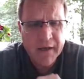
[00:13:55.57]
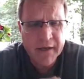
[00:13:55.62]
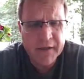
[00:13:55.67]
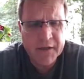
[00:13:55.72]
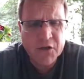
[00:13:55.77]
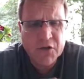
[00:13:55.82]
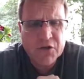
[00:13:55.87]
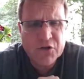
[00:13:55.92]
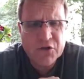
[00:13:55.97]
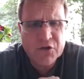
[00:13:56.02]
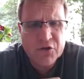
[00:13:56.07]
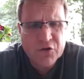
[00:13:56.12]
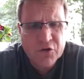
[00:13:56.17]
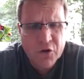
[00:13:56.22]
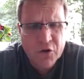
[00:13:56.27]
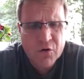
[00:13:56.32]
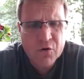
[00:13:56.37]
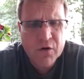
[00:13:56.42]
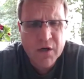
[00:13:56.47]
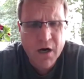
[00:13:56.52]
It is
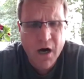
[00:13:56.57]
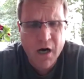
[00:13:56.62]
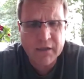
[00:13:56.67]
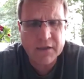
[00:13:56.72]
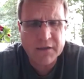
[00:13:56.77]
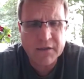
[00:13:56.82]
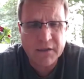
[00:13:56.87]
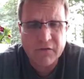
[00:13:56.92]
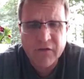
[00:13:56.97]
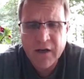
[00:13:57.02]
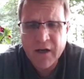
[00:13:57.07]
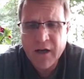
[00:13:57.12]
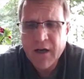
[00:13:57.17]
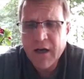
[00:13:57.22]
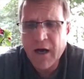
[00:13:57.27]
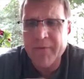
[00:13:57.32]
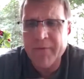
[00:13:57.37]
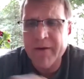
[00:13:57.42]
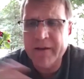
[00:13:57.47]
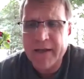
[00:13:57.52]
so cognitive.
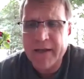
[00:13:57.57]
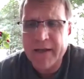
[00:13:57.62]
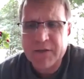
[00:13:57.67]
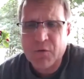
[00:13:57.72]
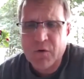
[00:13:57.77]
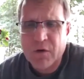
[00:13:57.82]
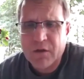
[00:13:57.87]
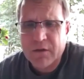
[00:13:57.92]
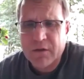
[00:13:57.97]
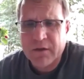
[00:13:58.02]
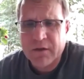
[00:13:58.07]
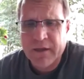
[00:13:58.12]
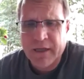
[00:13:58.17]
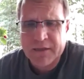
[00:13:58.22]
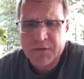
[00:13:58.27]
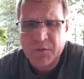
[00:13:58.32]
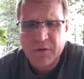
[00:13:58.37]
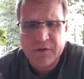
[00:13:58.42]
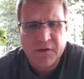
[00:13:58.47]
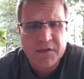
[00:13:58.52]
I mean, that's what,
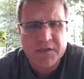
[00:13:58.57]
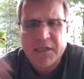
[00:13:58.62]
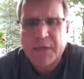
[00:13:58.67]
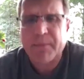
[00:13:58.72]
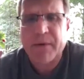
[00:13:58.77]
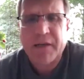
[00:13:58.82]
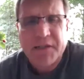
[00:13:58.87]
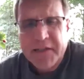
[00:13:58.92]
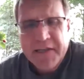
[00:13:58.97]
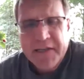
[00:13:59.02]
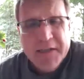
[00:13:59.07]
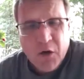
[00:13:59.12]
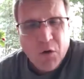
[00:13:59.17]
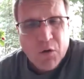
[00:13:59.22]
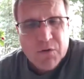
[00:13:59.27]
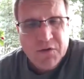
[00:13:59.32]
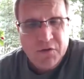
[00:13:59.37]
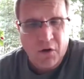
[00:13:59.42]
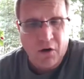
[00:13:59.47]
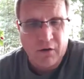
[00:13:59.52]
that's what the CPT
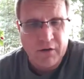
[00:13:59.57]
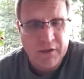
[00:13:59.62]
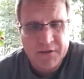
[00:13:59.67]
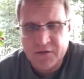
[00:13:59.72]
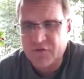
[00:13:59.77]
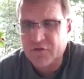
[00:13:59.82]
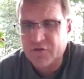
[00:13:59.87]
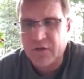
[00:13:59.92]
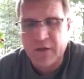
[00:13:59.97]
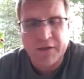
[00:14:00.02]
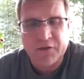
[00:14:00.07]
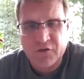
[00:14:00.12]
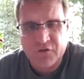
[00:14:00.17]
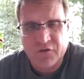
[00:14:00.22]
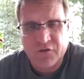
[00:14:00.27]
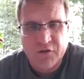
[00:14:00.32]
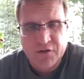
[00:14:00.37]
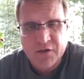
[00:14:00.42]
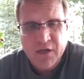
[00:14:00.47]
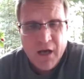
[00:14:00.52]
codes are. It's just, it's
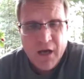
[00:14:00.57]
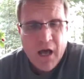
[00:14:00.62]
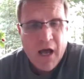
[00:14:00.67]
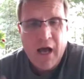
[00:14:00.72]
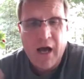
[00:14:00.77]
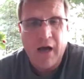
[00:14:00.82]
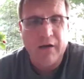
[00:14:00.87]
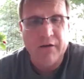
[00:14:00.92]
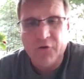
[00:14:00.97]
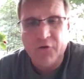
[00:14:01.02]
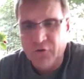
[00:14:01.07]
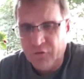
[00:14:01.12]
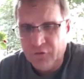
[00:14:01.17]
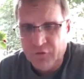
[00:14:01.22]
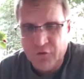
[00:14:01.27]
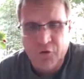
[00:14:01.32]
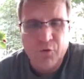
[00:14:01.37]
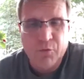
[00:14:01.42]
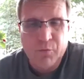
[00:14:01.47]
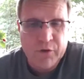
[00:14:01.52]
just
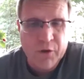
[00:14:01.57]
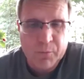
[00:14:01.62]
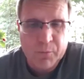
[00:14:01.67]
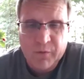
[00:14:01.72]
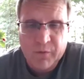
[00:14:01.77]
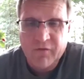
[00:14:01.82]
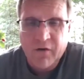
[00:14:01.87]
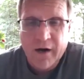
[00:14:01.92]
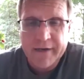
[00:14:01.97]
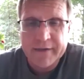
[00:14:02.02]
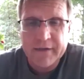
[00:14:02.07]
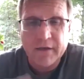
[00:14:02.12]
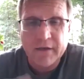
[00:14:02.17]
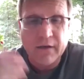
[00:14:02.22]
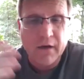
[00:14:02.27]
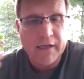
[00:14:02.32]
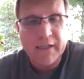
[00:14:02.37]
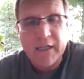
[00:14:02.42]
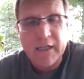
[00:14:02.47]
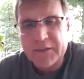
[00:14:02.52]
you, you provide a
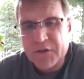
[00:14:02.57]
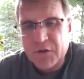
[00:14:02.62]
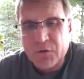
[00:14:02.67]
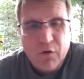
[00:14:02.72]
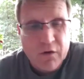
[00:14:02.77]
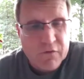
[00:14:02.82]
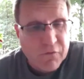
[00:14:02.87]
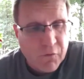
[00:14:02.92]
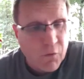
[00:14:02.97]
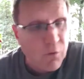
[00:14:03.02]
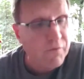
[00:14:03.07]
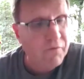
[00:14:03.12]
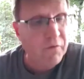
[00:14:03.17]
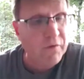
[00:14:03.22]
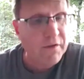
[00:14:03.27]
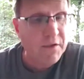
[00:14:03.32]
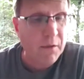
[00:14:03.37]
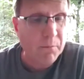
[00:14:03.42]
99214 for